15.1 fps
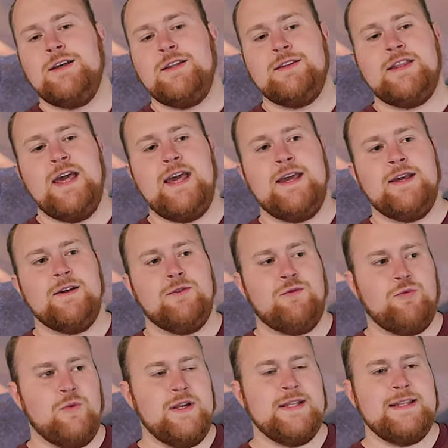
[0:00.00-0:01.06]
They
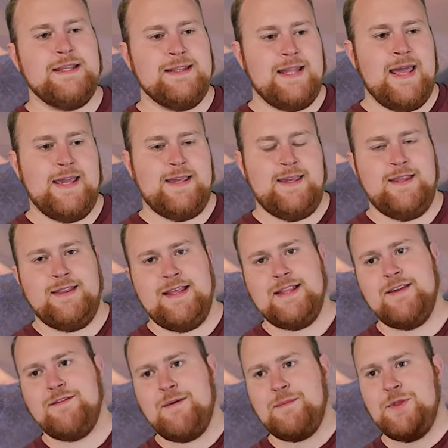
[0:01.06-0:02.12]
really like it. They
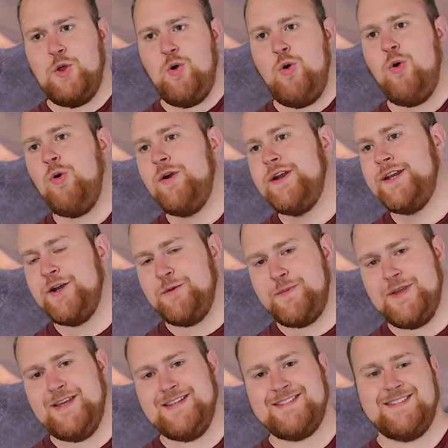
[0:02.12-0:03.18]
live up in the Horn-Eater
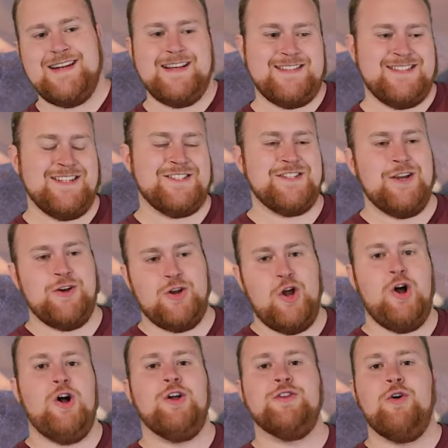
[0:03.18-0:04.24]
Peaks, and as such, they're
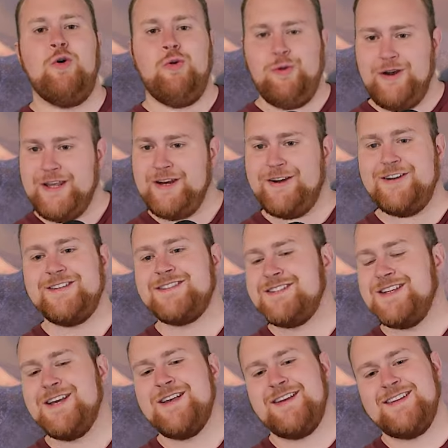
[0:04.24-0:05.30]
called Horn-Eaters.
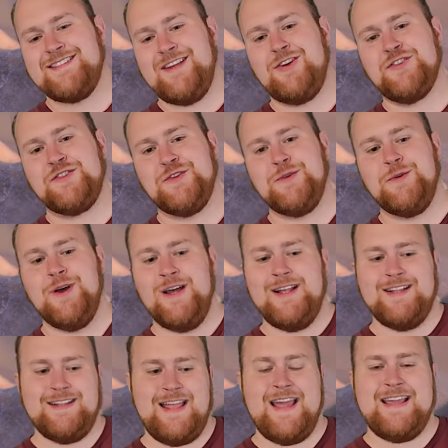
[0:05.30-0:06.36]
They also
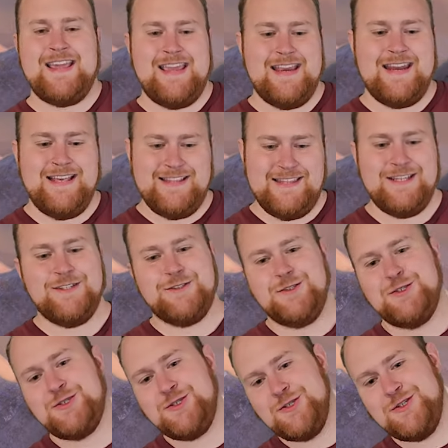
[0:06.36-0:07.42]
like eating things you
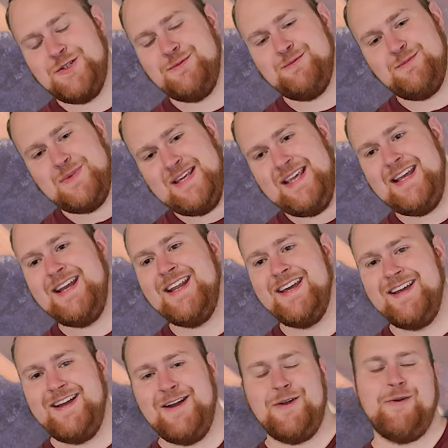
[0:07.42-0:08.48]
shouldn't be
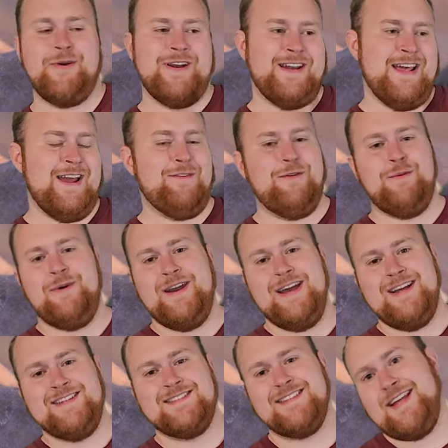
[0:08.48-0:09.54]
eating according to everyone
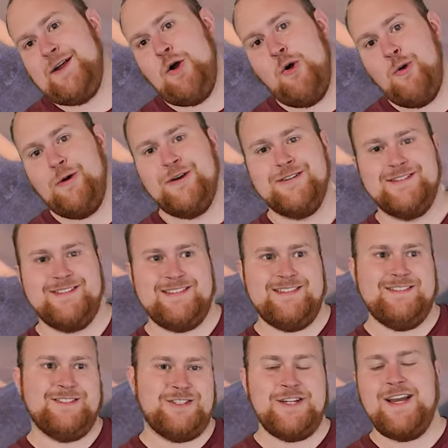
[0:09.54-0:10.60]
else, like horns
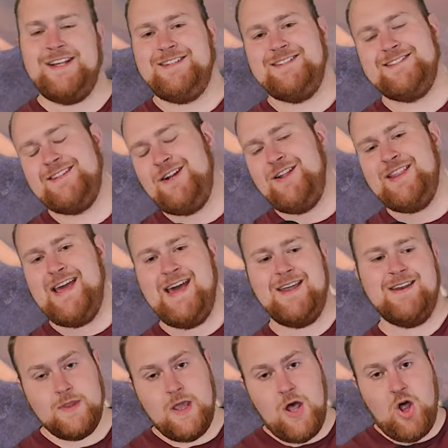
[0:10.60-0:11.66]
and shells and all that.
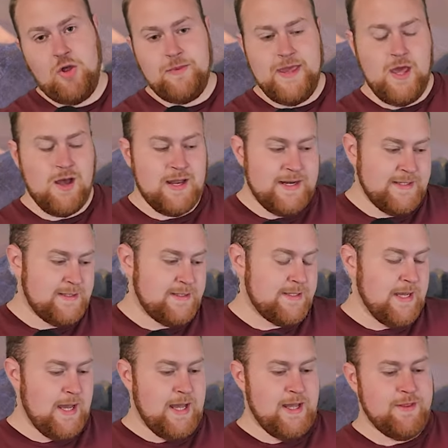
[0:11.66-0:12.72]
I'll be honest,
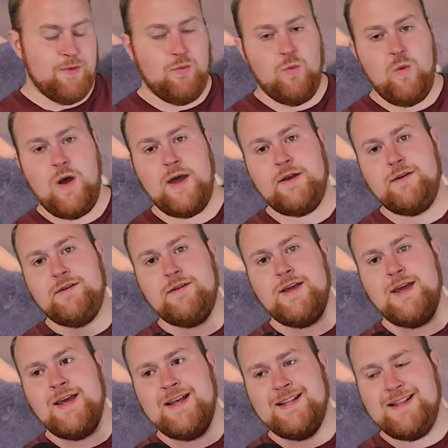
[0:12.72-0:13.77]
the one
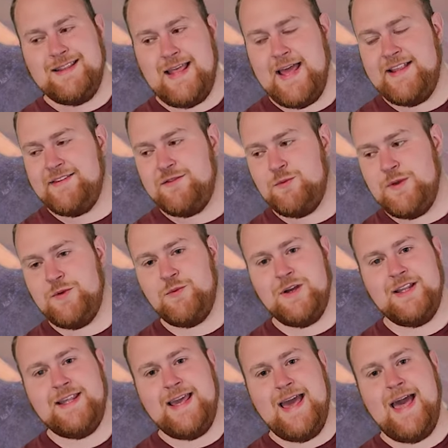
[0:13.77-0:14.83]
lens we
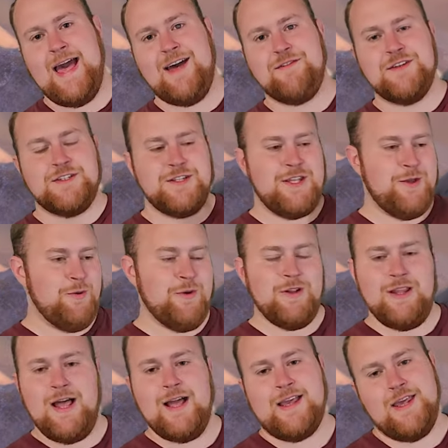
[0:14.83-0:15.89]
really have into the
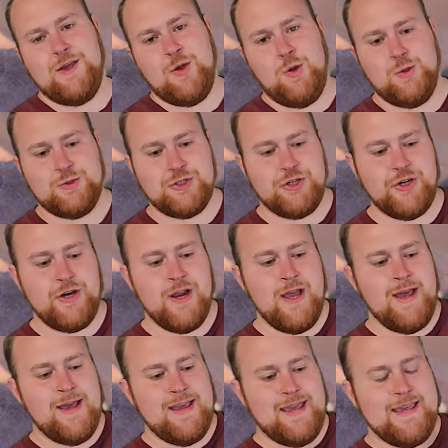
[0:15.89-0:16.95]
Unalaki culture
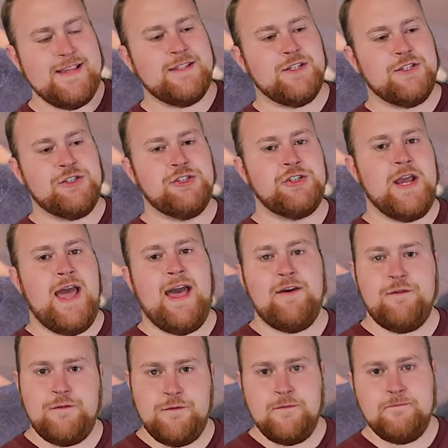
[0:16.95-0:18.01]
is a chef,
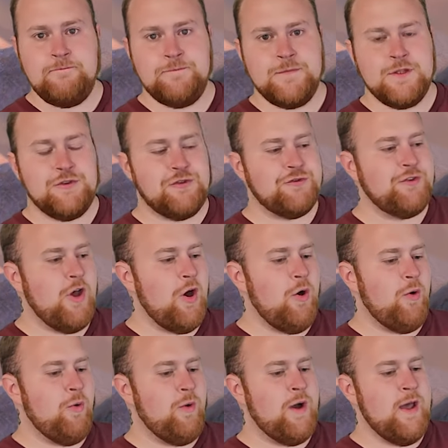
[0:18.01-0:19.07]

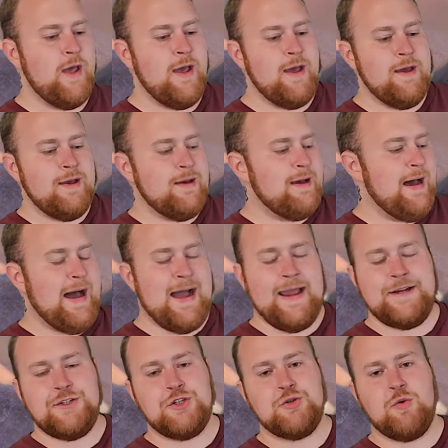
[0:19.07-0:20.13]
so I
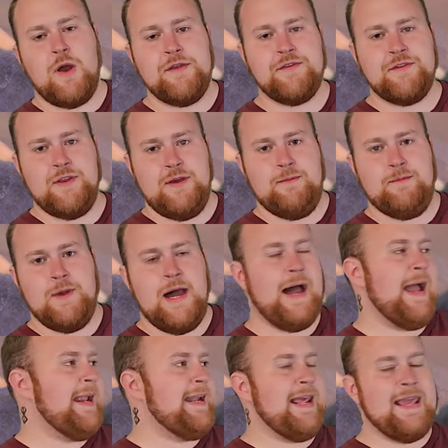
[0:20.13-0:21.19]
trust him.
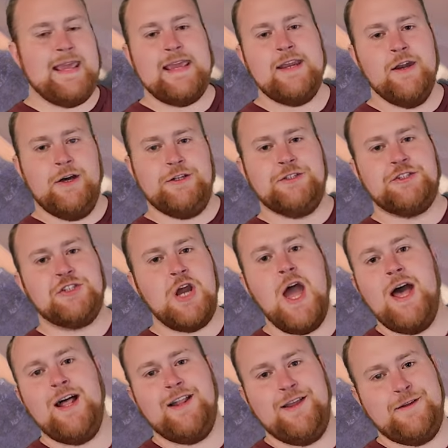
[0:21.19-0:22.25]
I'd eat a
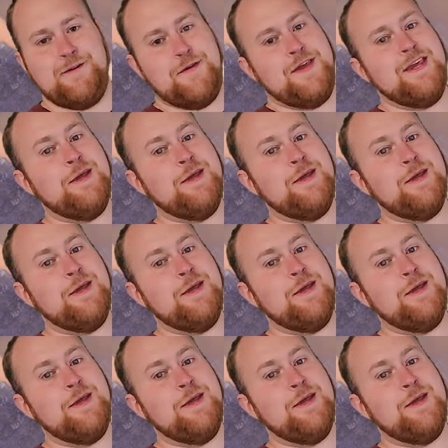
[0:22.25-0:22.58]
shell if he